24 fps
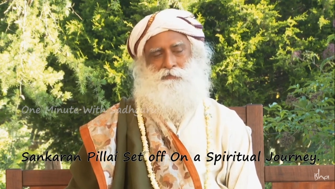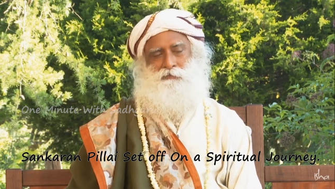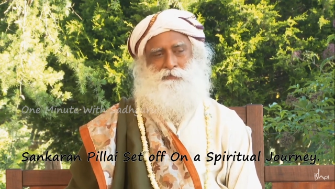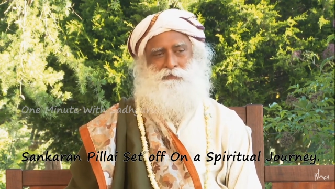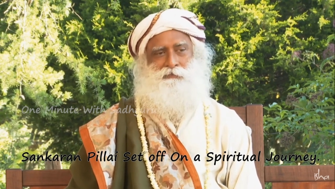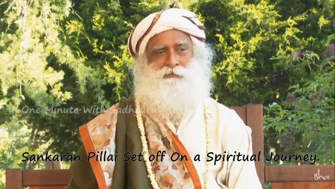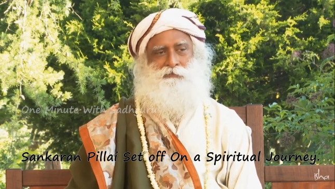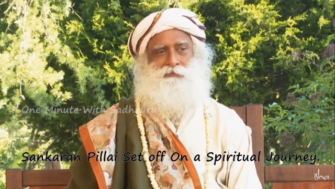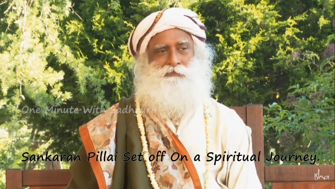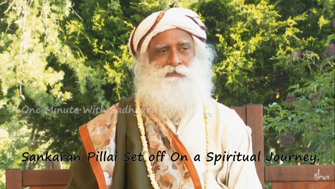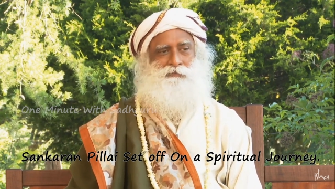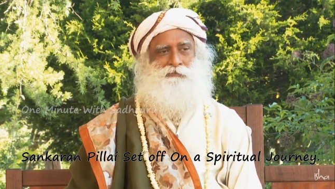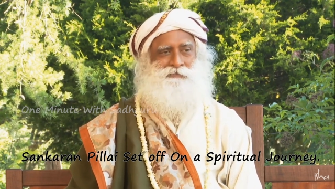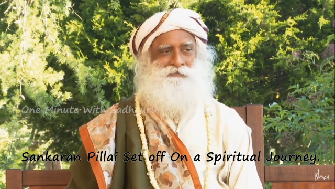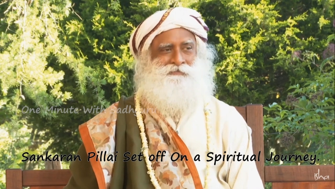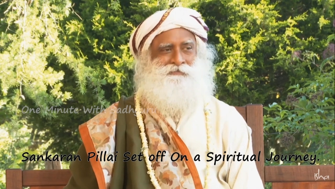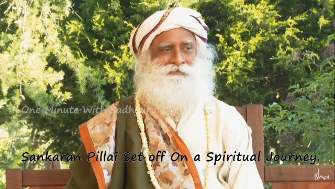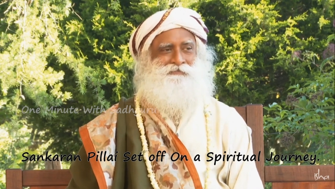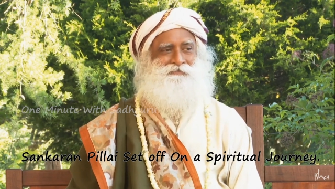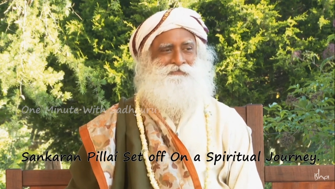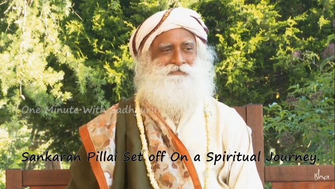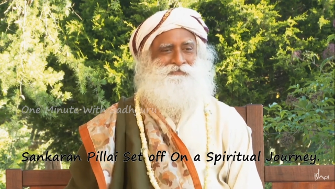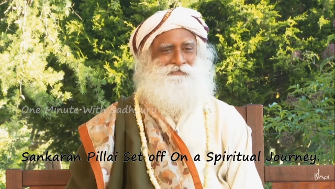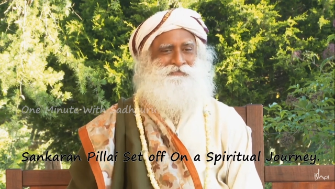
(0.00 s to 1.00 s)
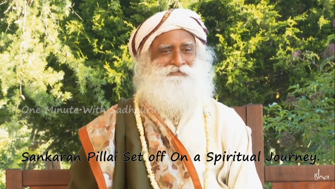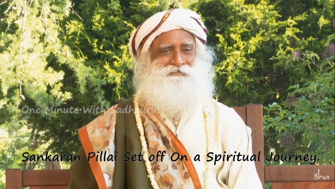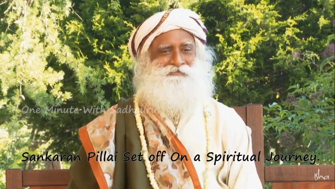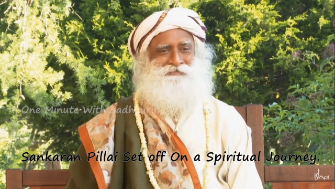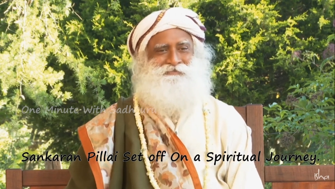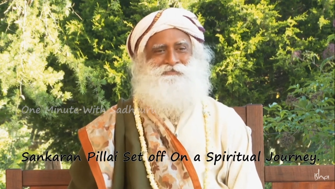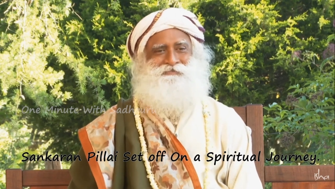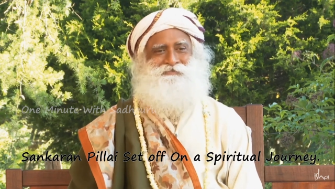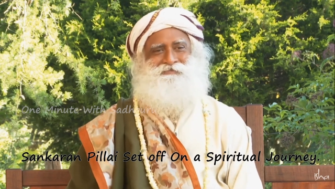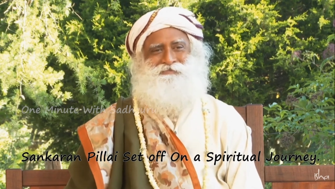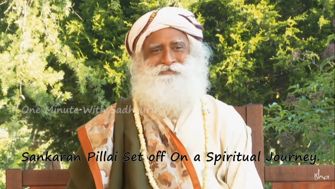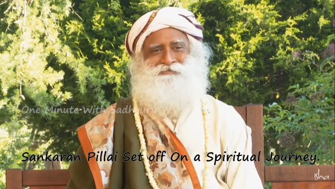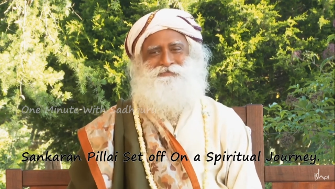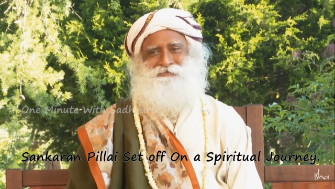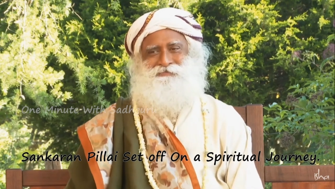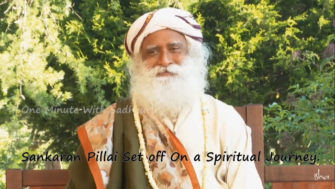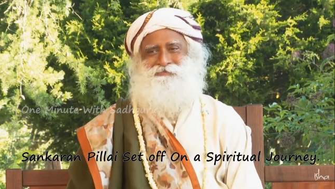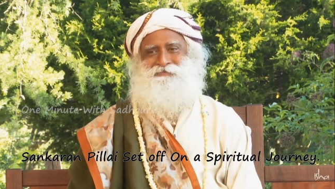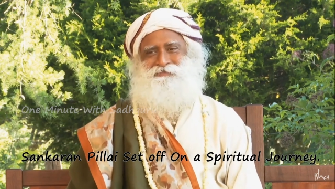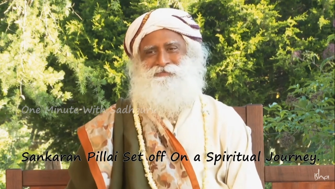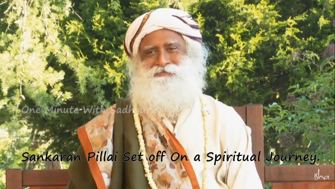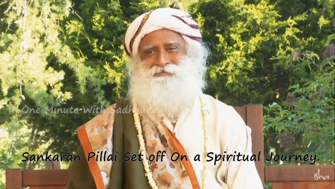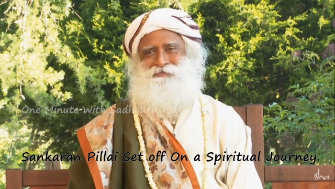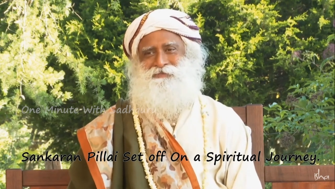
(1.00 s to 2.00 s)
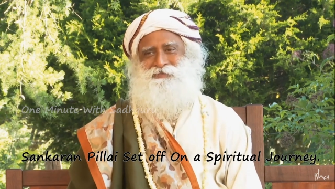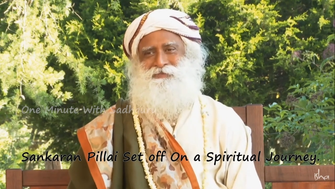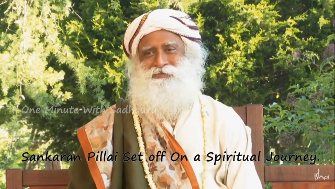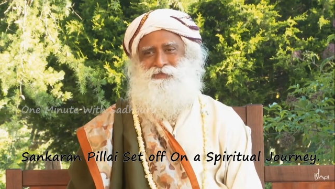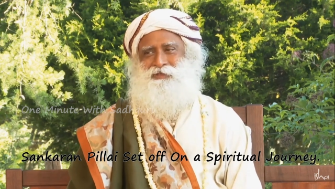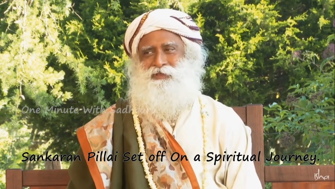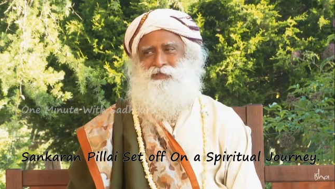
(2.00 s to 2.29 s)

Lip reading: Nobody speaks.